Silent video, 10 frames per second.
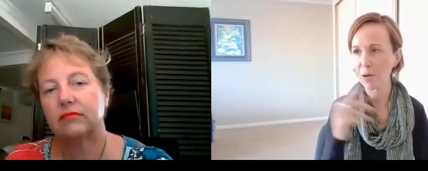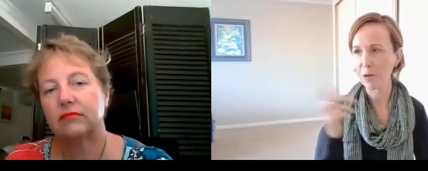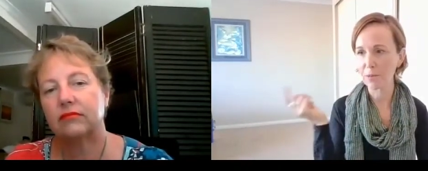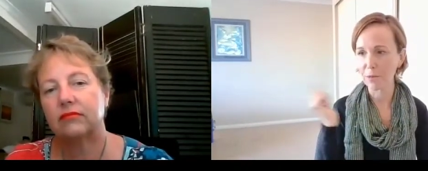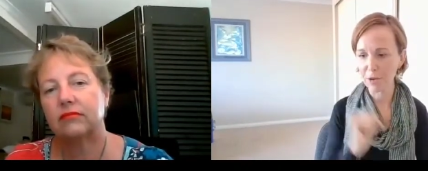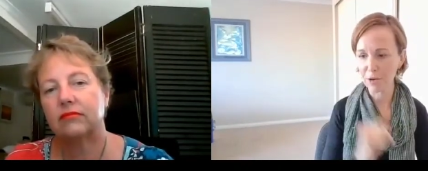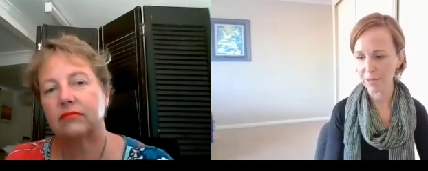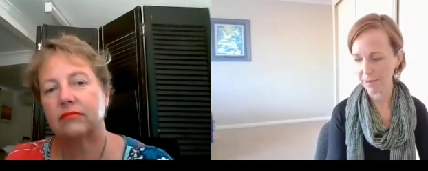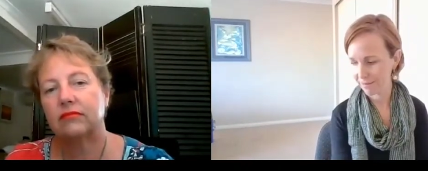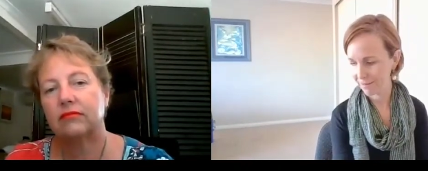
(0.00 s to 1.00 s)
Speaker 1: going through
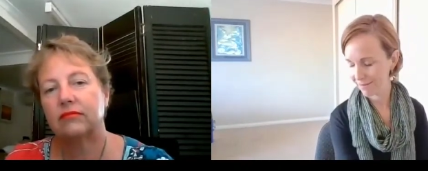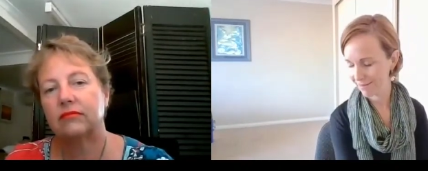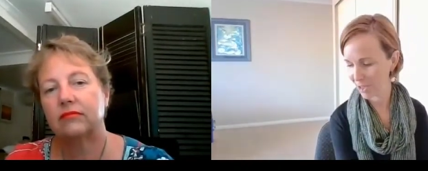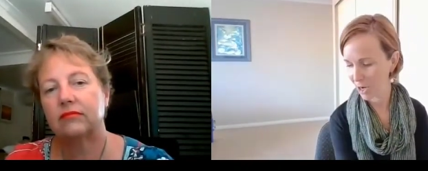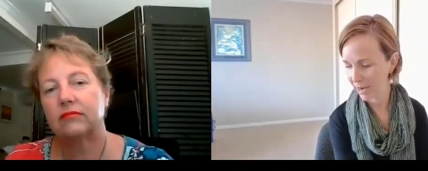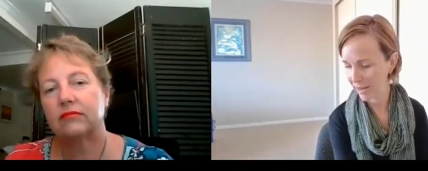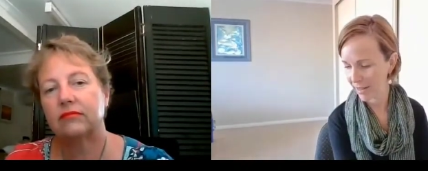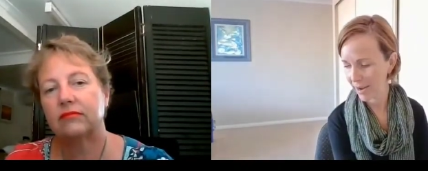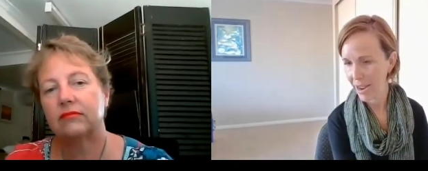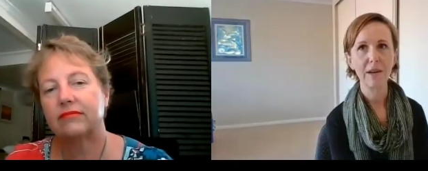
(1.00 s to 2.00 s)
nursing training
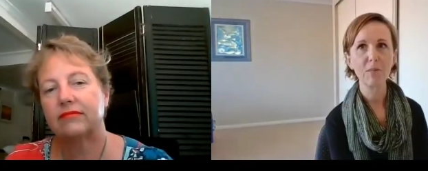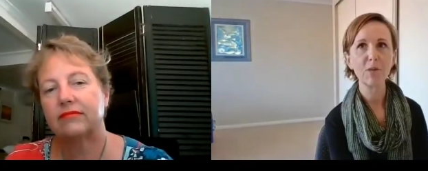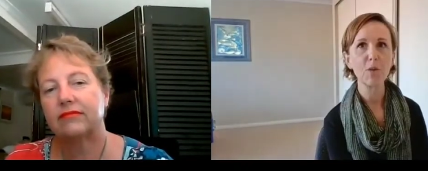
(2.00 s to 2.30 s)
that it was